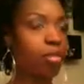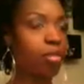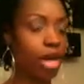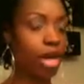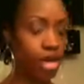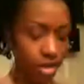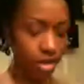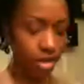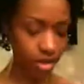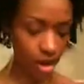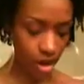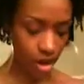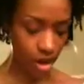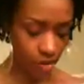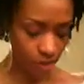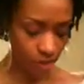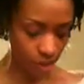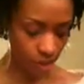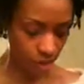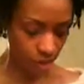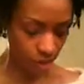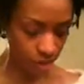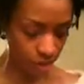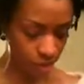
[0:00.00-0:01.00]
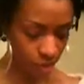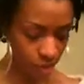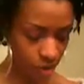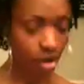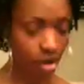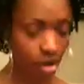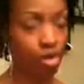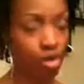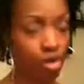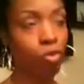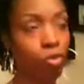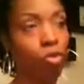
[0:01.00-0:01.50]
I start off in the
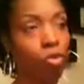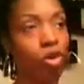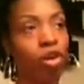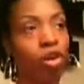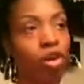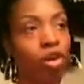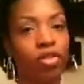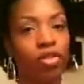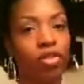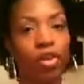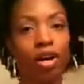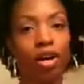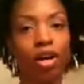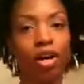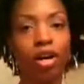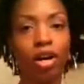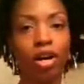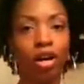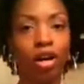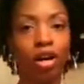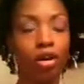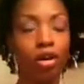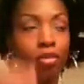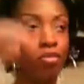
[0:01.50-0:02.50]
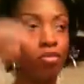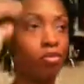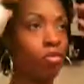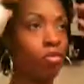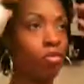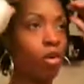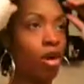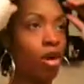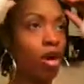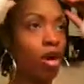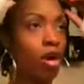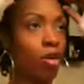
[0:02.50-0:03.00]
front with a
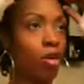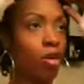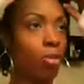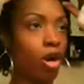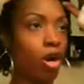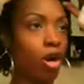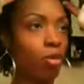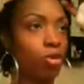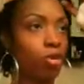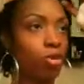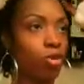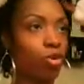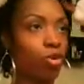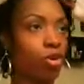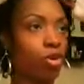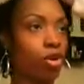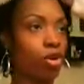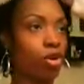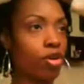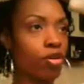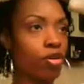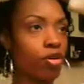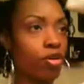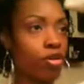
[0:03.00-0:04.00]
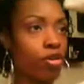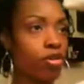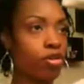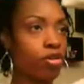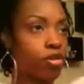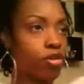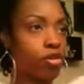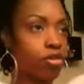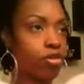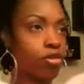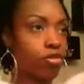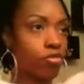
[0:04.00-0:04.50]
pompadour
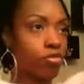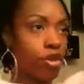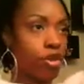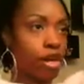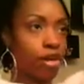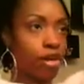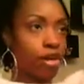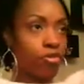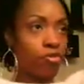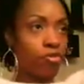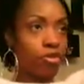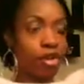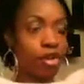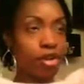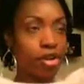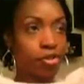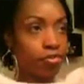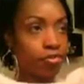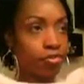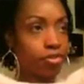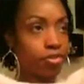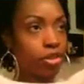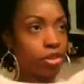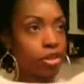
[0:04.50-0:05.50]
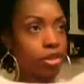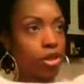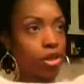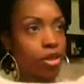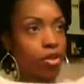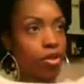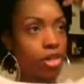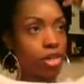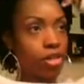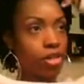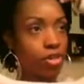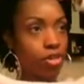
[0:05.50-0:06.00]
right up front.
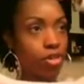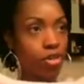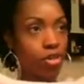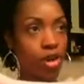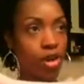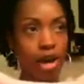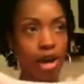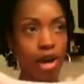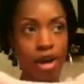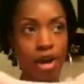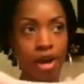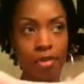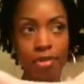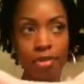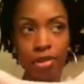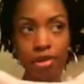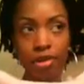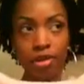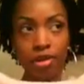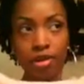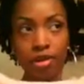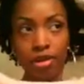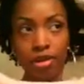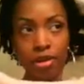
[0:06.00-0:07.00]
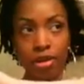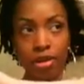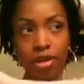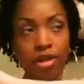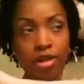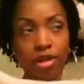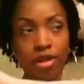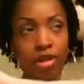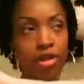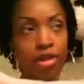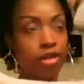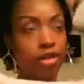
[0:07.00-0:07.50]
So I just grab
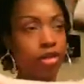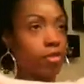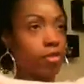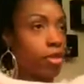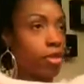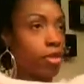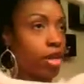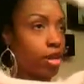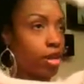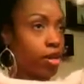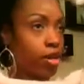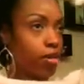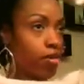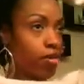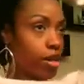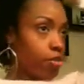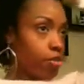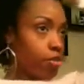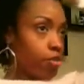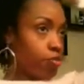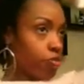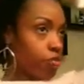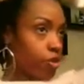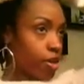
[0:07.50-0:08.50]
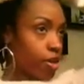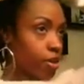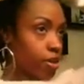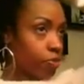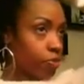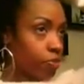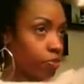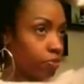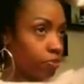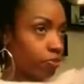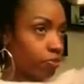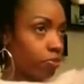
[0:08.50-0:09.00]
some hair right up
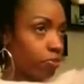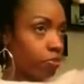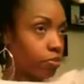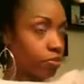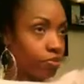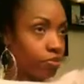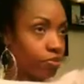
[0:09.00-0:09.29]
front.